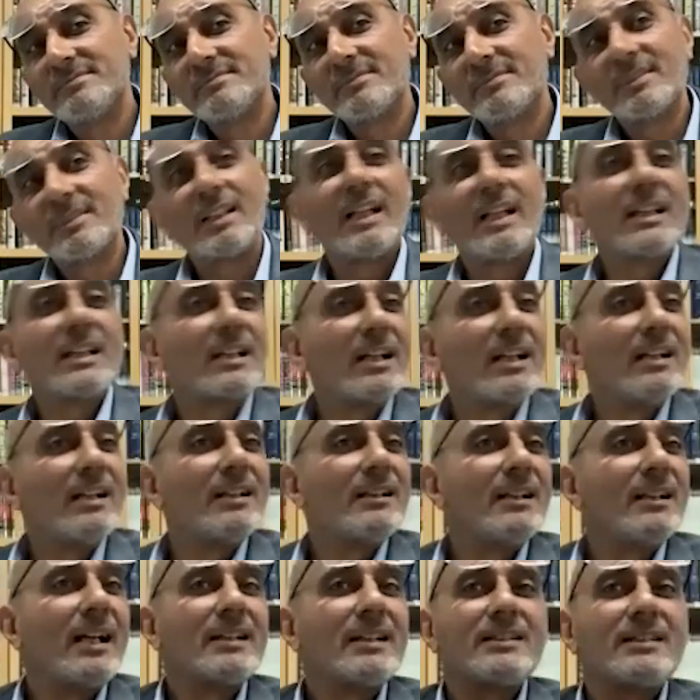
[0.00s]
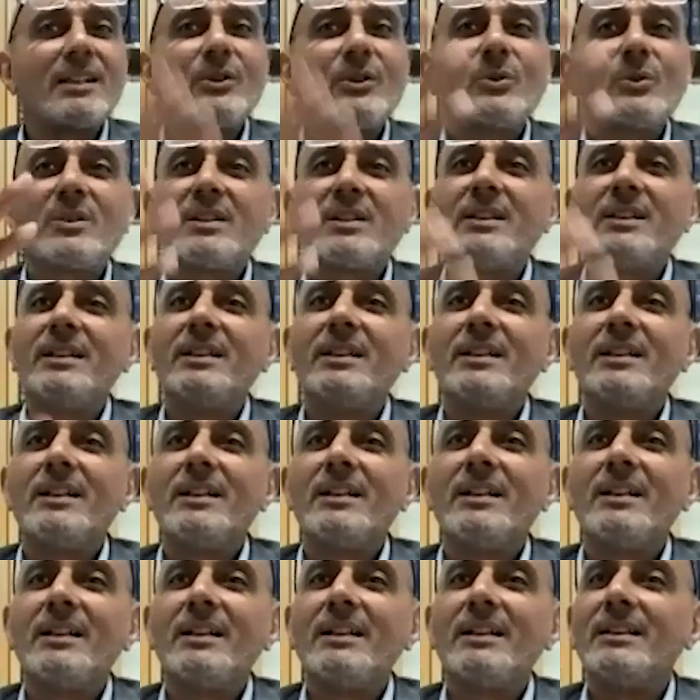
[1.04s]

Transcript: like Andalusia,